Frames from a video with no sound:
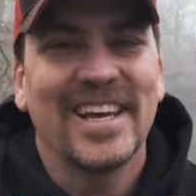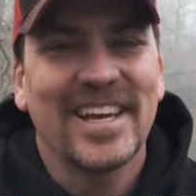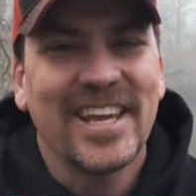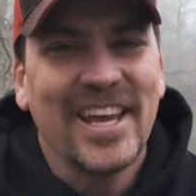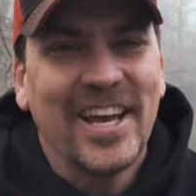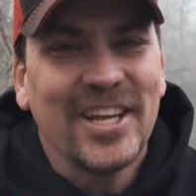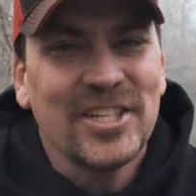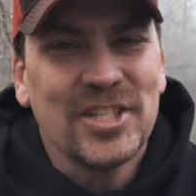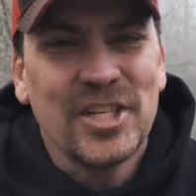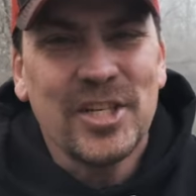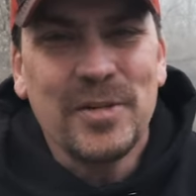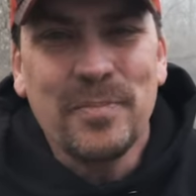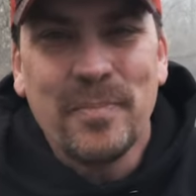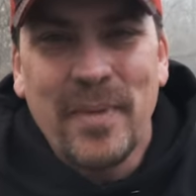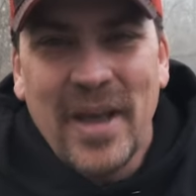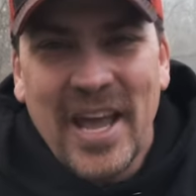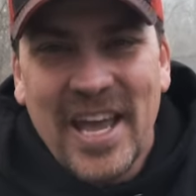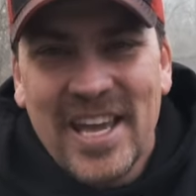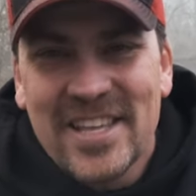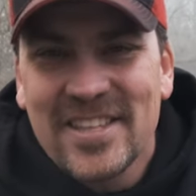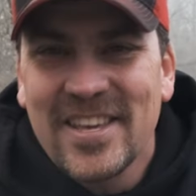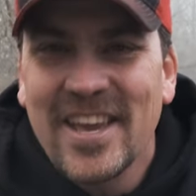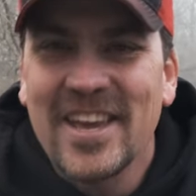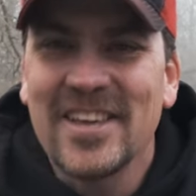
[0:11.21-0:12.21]
Catching
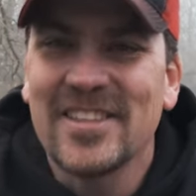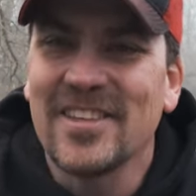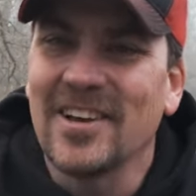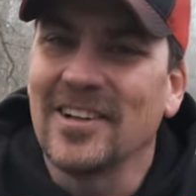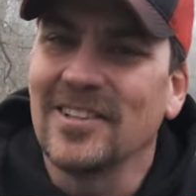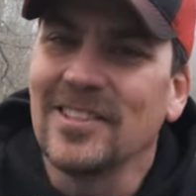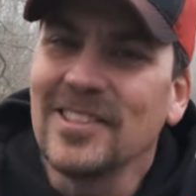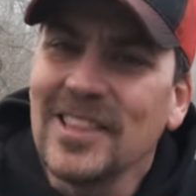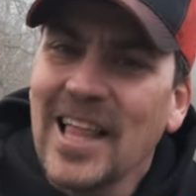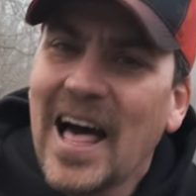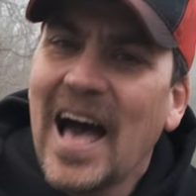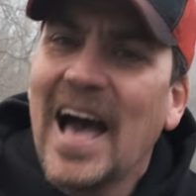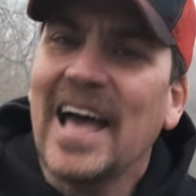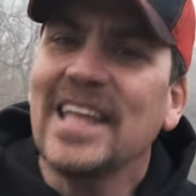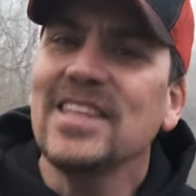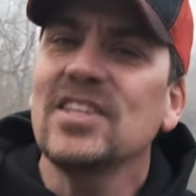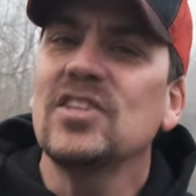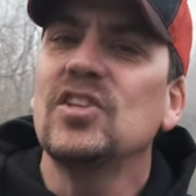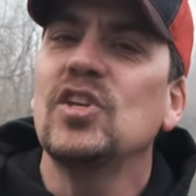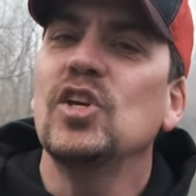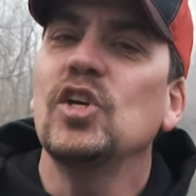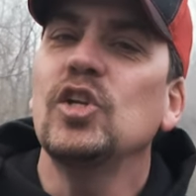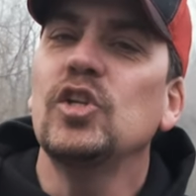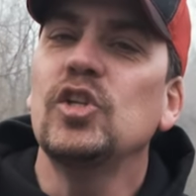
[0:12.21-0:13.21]
bass has a
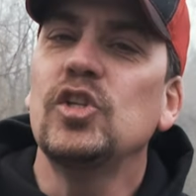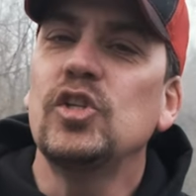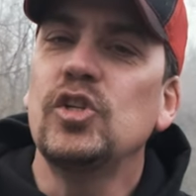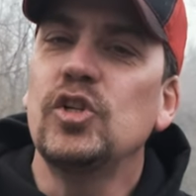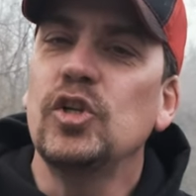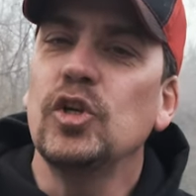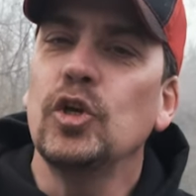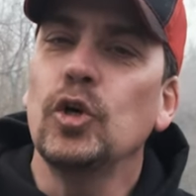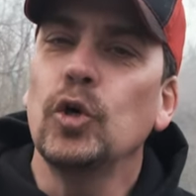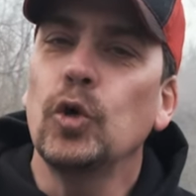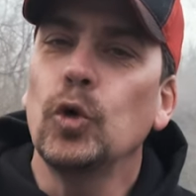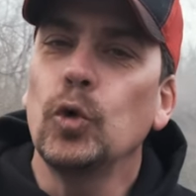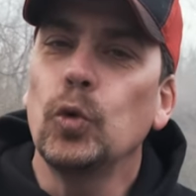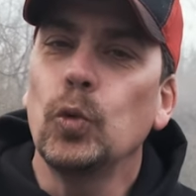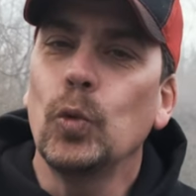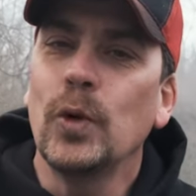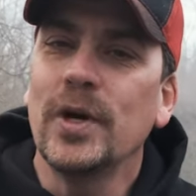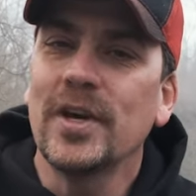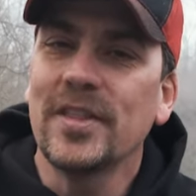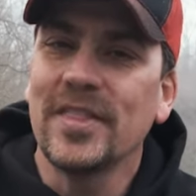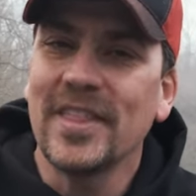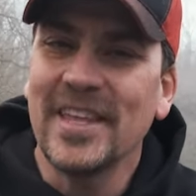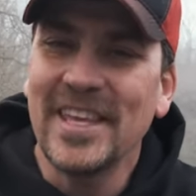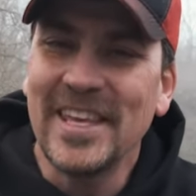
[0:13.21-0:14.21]
lot to do with